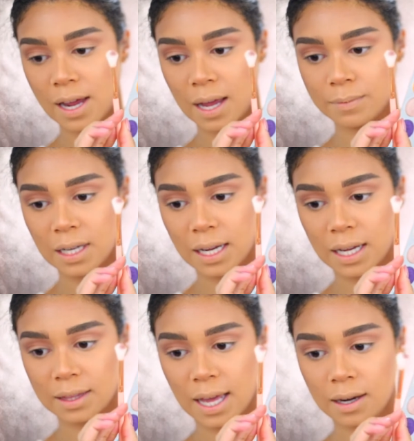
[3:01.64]
times, and I
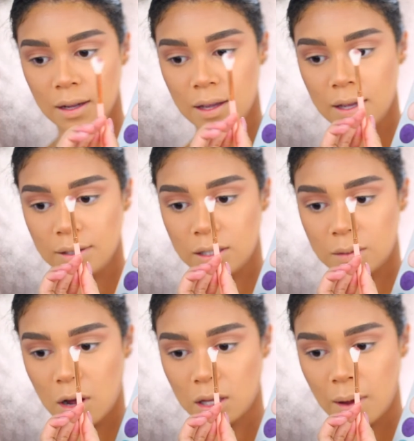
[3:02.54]
get that
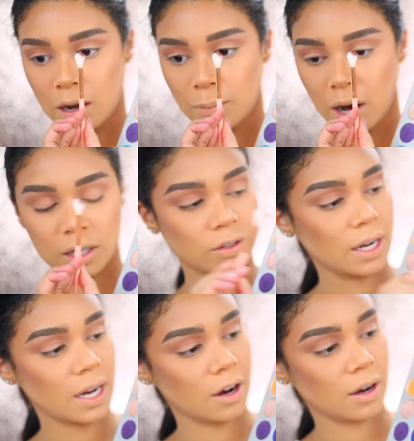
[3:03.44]
small amount of product
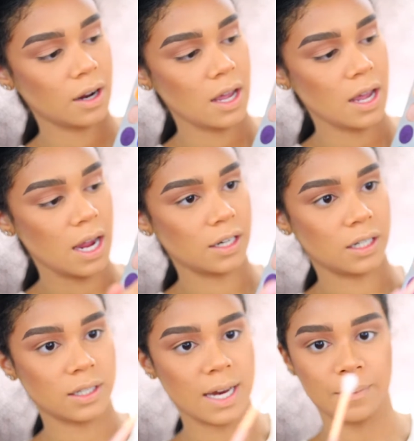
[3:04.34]
right here and
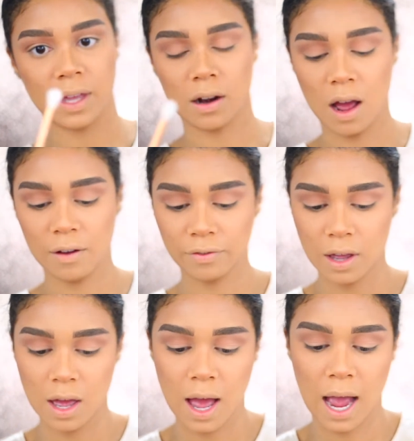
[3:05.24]
just tap that off.
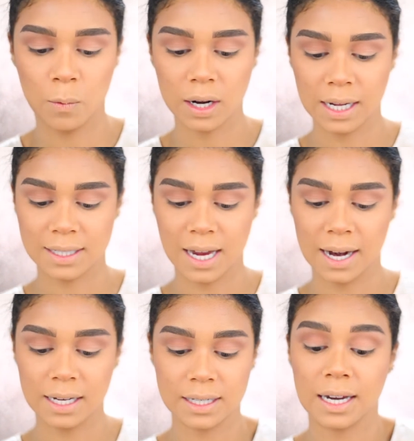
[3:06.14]
I want a
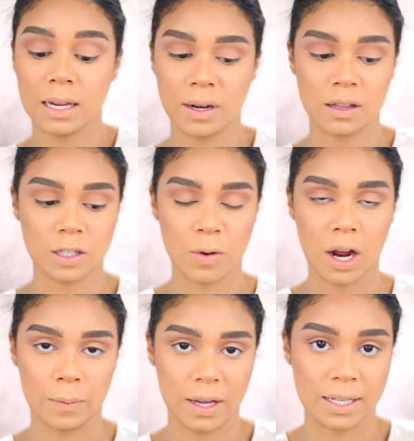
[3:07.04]
tiny, tiny bit of this
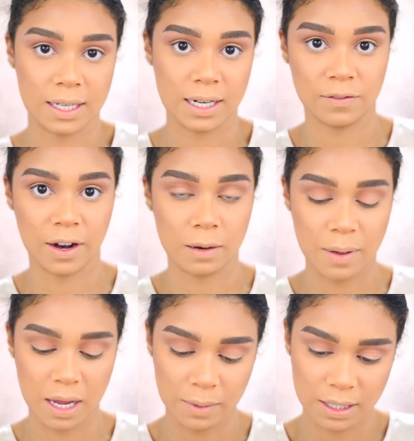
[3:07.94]
product because it is very
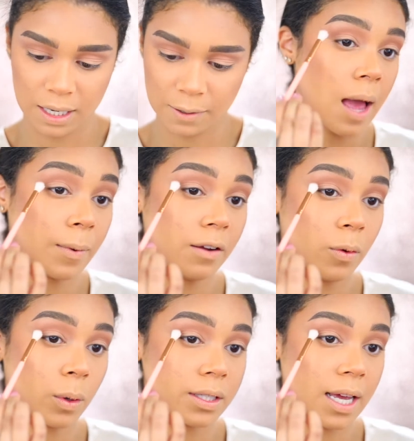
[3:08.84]
pigmented. I'm gonna
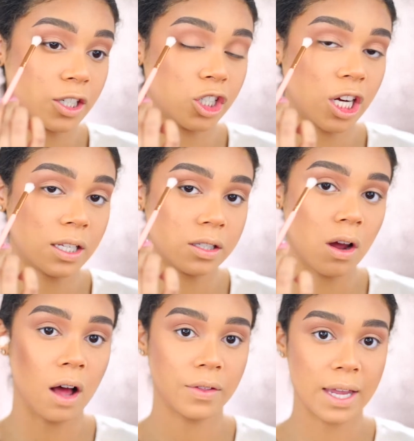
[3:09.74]
focus that just
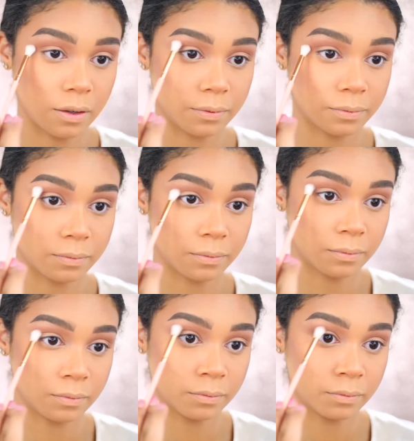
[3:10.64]
on the outer
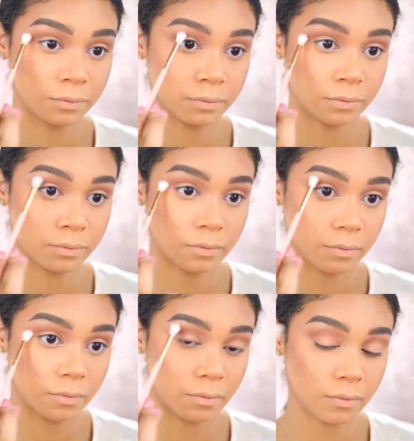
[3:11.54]
corner just to deepen
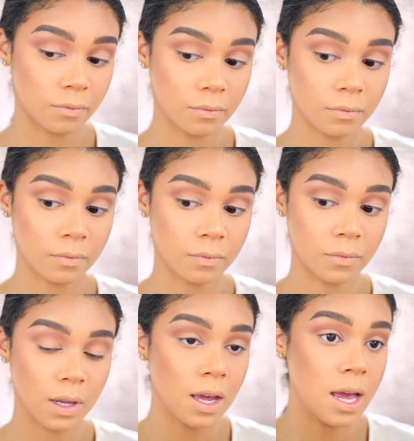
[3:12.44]
that up a tiny
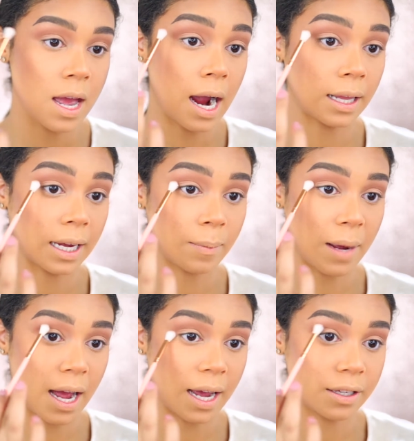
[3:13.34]
bit. I like
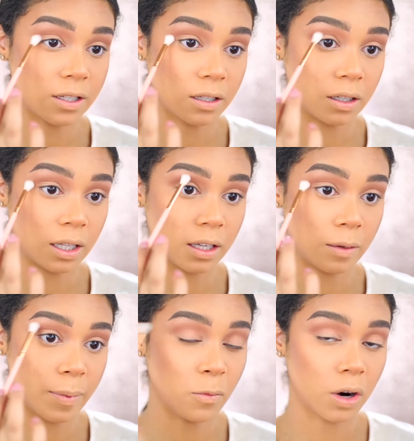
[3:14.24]
my eyes to look a
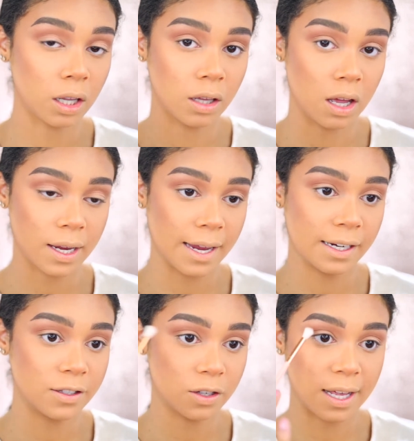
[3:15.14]
little bit more
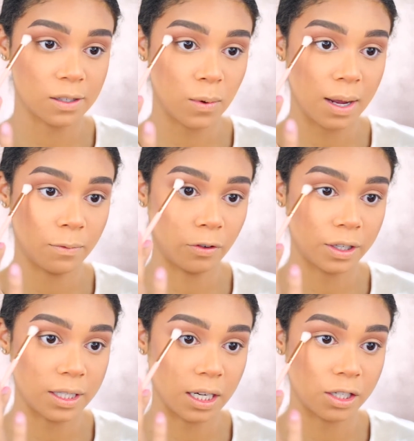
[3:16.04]
elongated, so that's why I'm
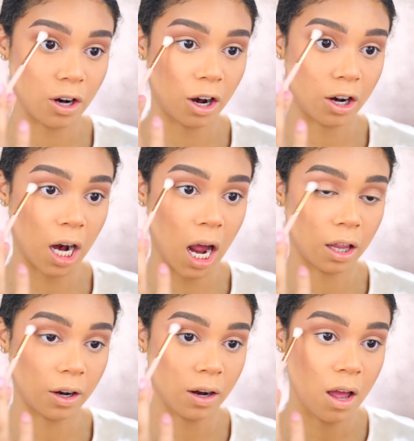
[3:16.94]
focusing a darker
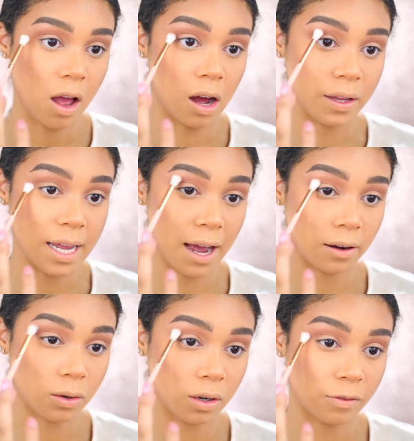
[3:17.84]
color on the
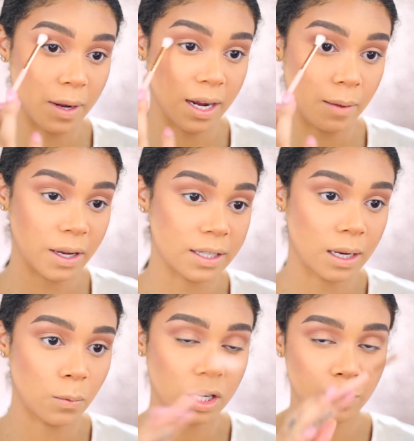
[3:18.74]
outer corner of my eye because
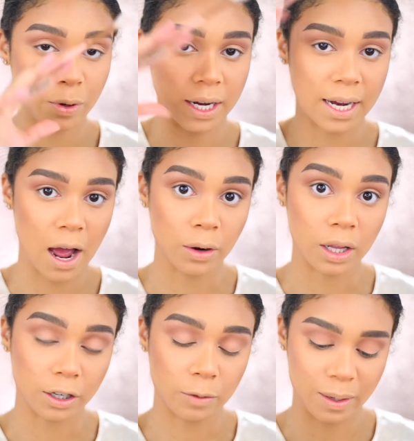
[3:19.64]
I wanna bring it out a
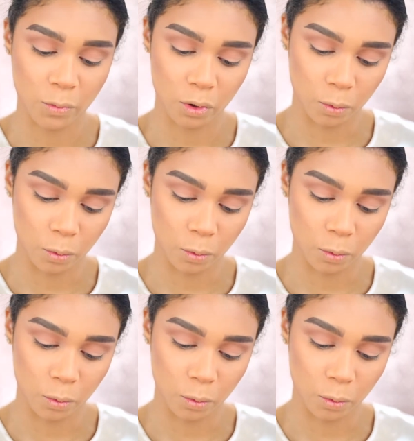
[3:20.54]
little bit more